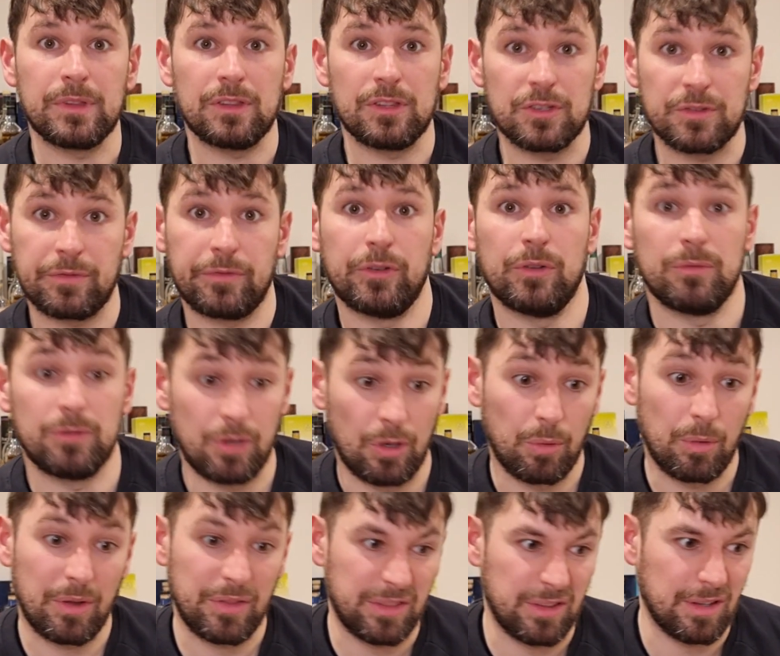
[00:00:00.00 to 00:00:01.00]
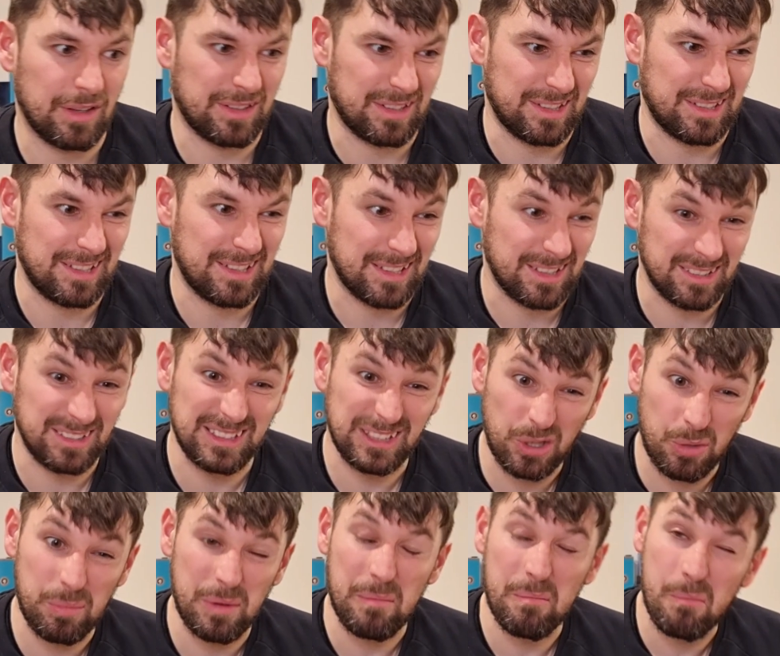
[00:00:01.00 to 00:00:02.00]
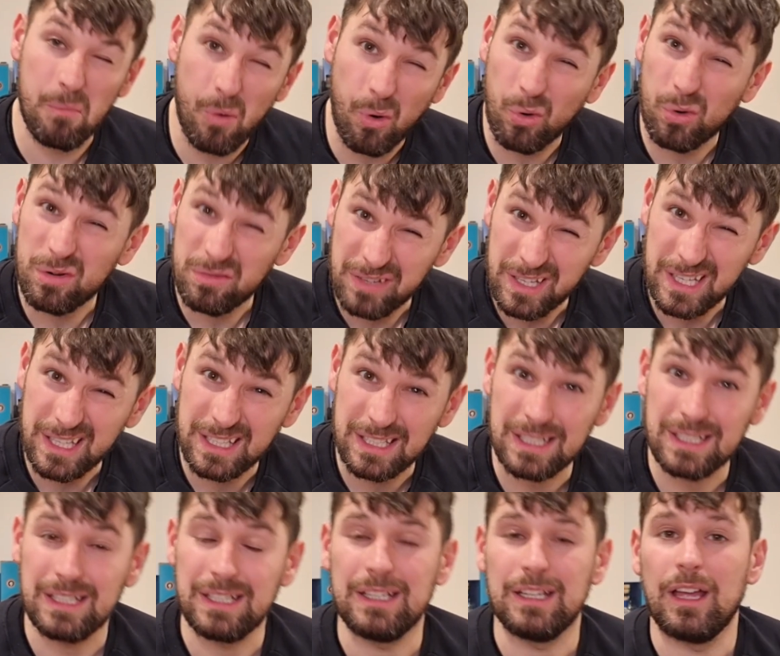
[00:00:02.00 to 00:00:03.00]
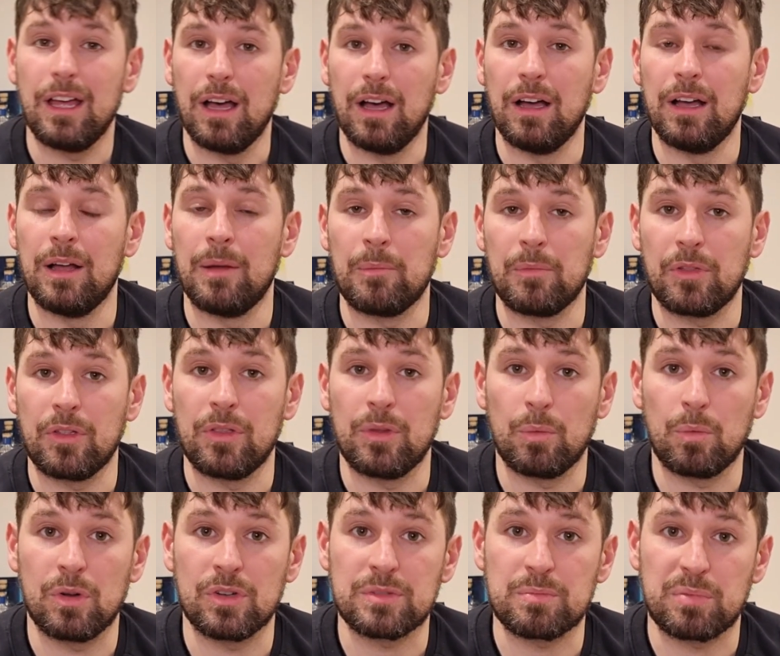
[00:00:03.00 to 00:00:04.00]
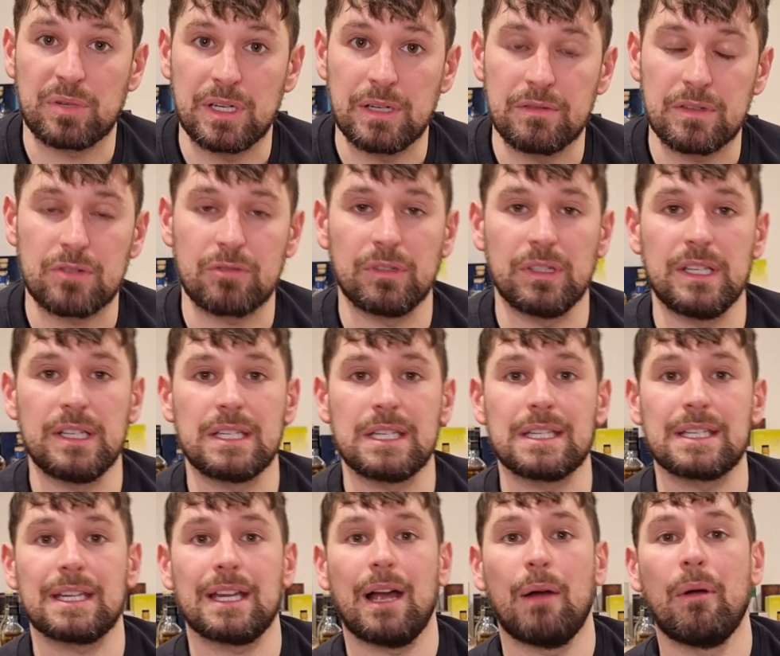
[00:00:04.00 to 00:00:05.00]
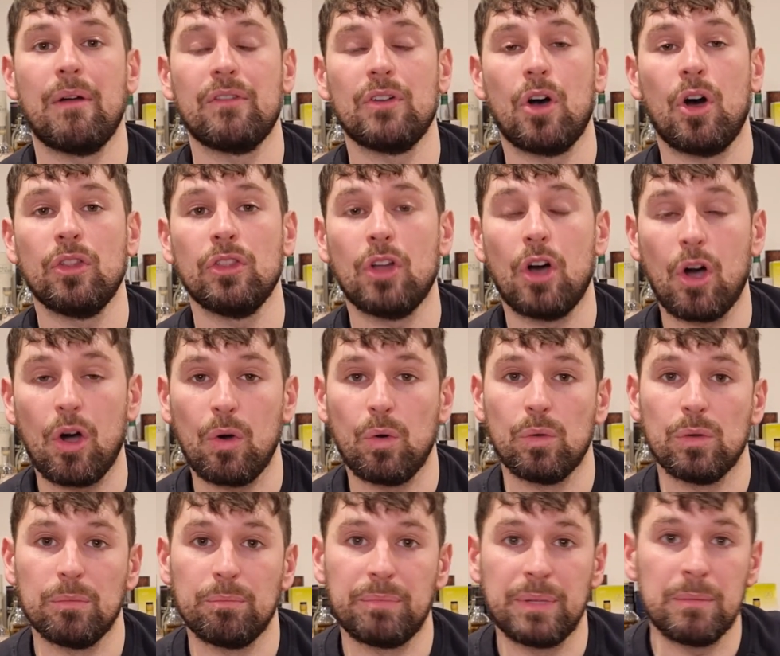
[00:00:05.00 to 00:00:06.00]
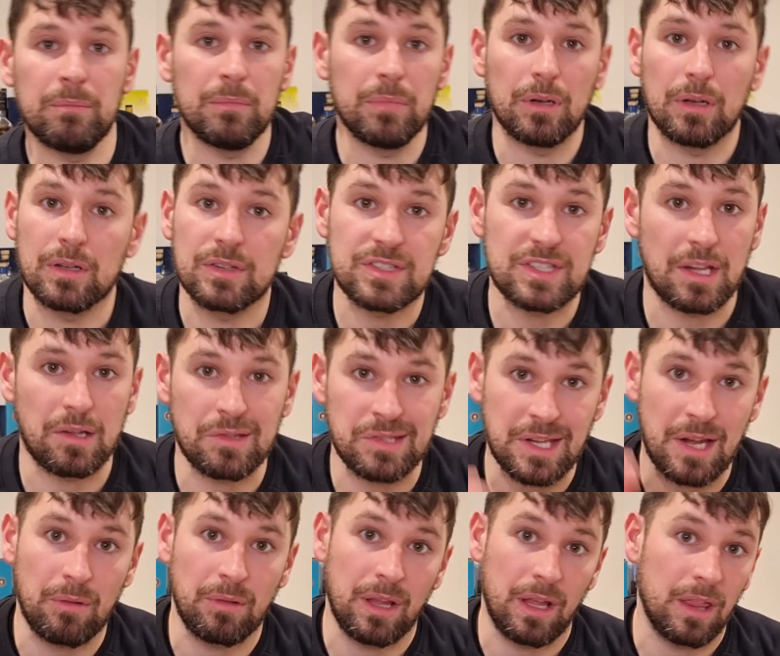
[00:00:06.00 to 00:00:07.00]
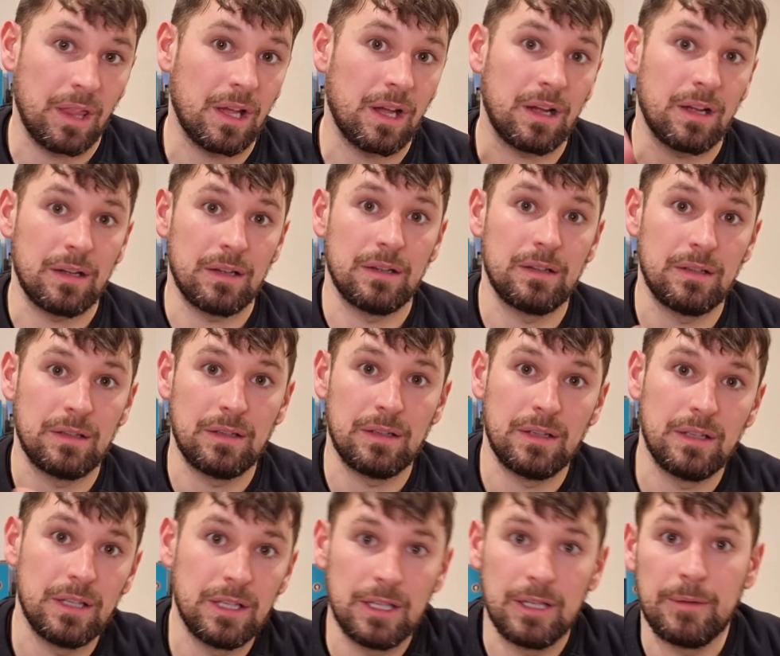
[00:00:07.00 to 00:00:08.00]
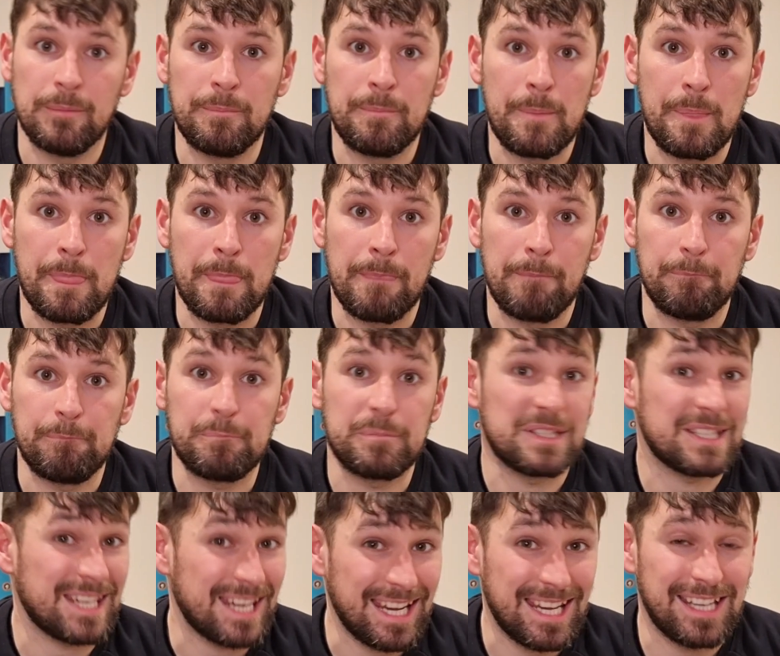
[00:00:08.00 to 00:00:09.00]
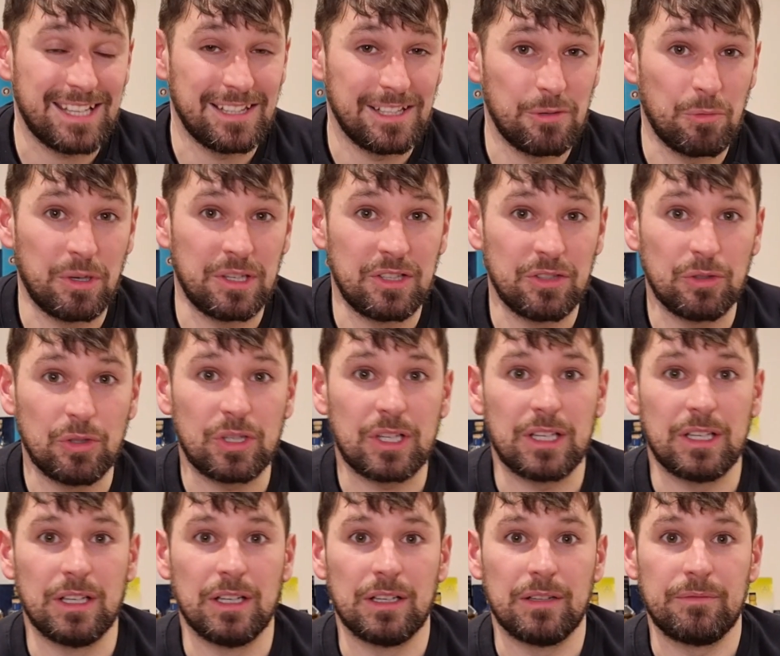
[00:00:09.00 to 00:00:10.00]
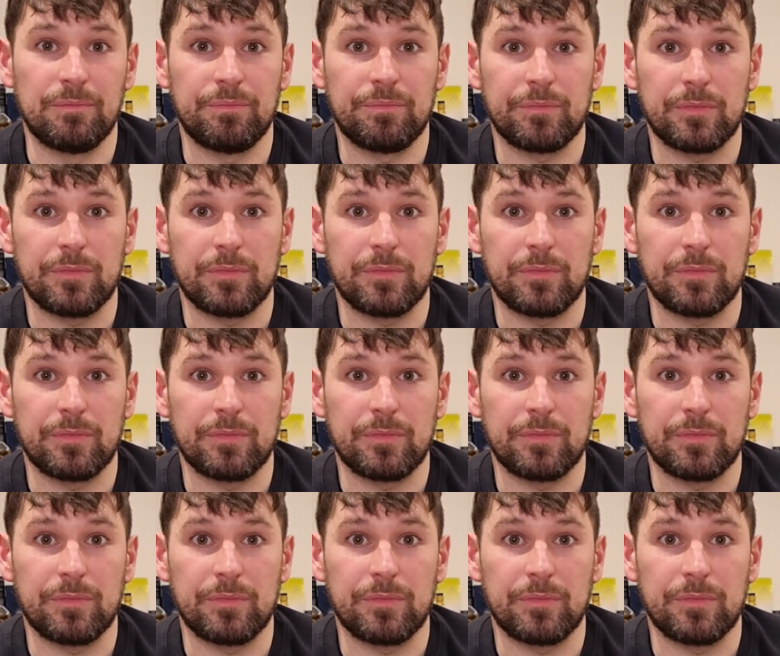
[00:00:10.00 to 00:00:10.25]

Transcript: there's, you know, I think a little bit more of it than there was previous releases. However, on the whole, Bimber sells out like that. Particularly when you're looking at